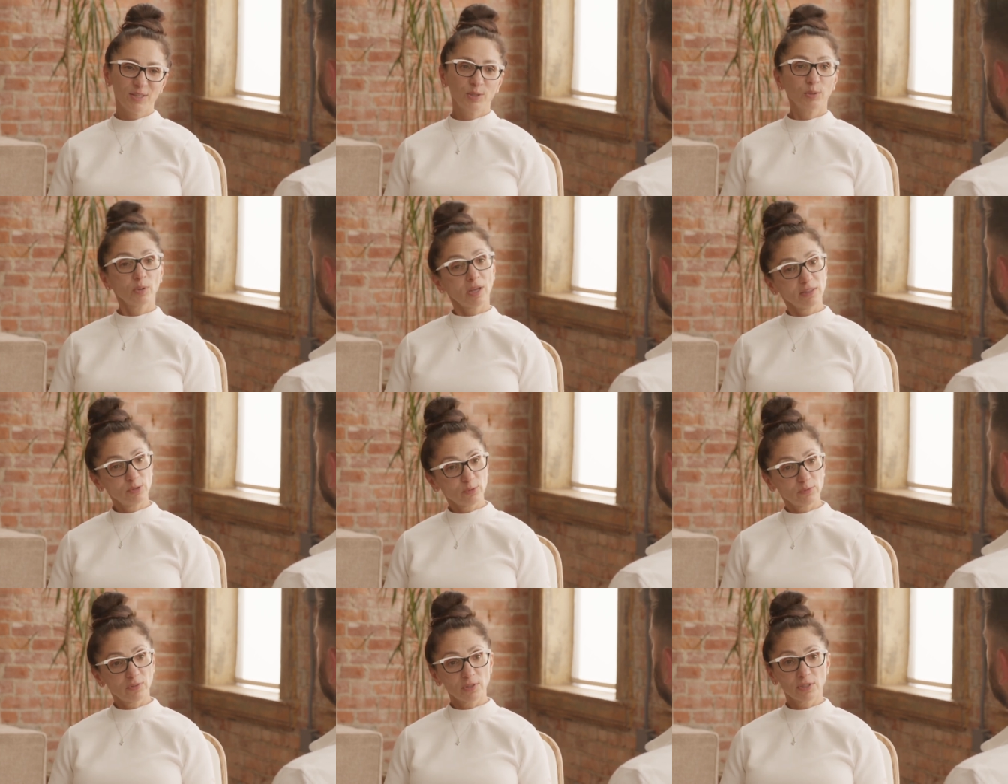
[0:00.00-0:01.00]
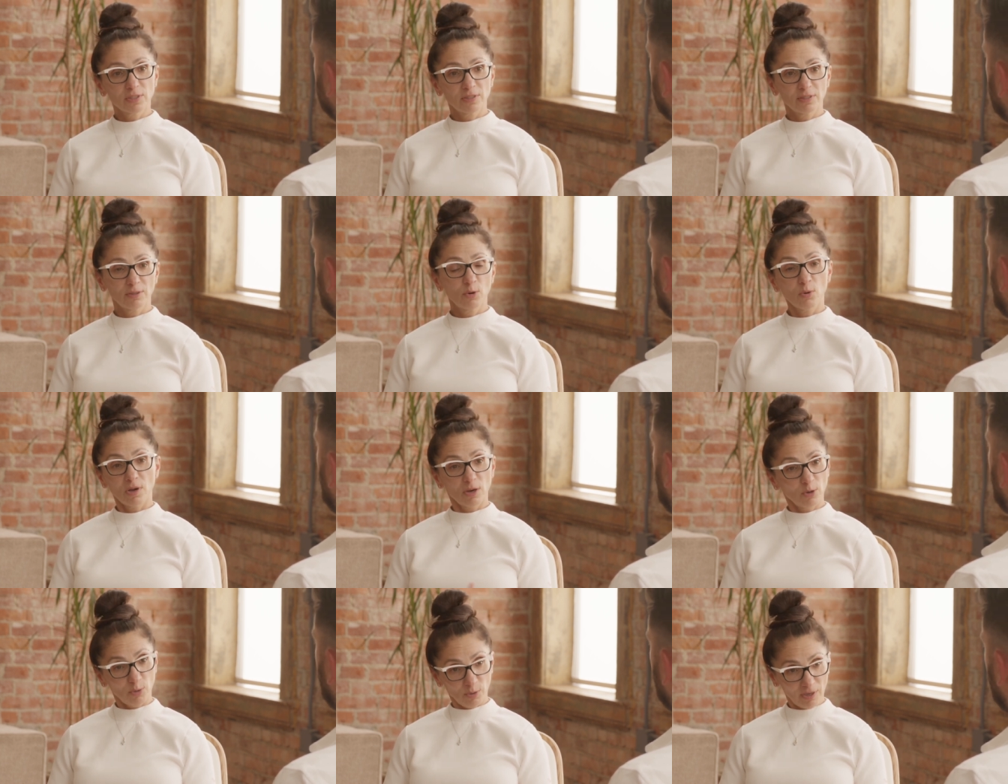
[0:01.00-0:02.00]
you had your first
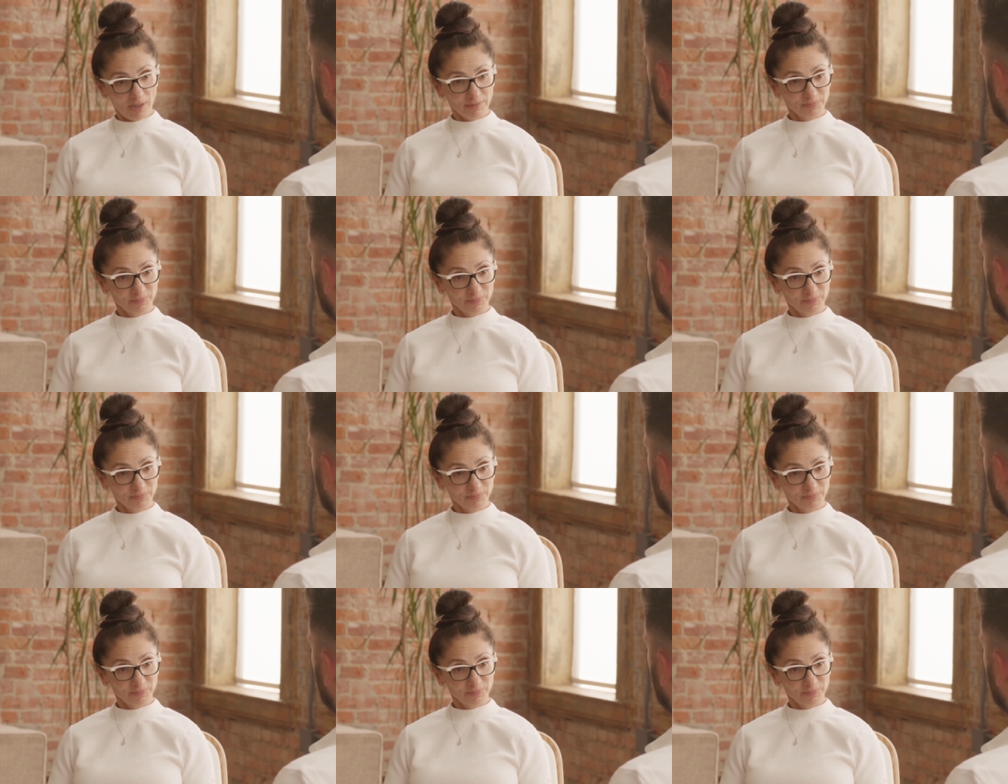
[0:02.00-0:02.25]
Coca-Cola,